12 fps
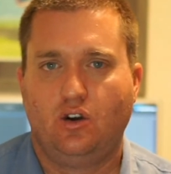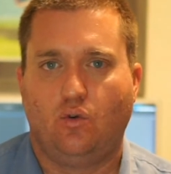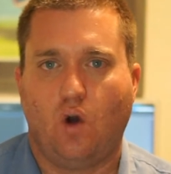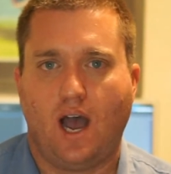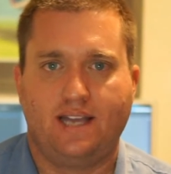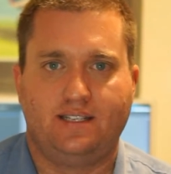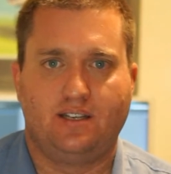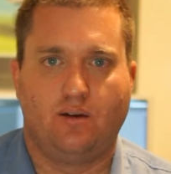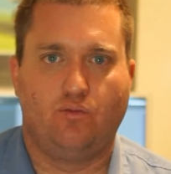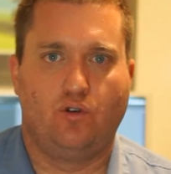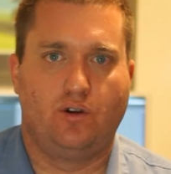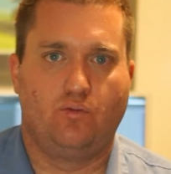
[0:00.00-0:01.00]
why
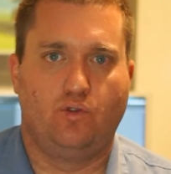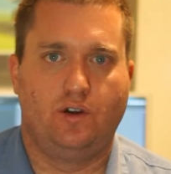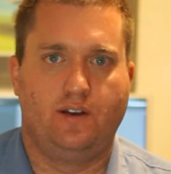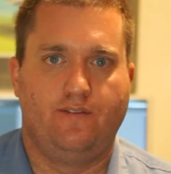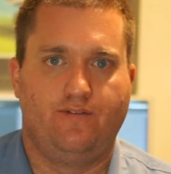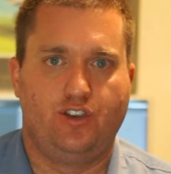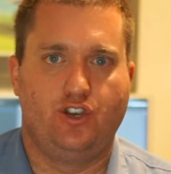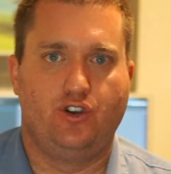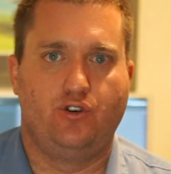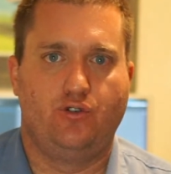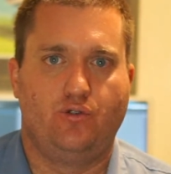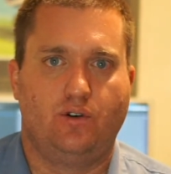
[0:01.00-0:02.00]
someone would
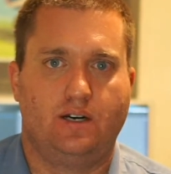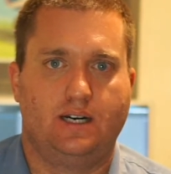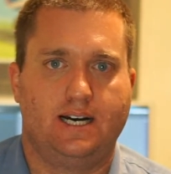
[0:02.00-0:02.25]
view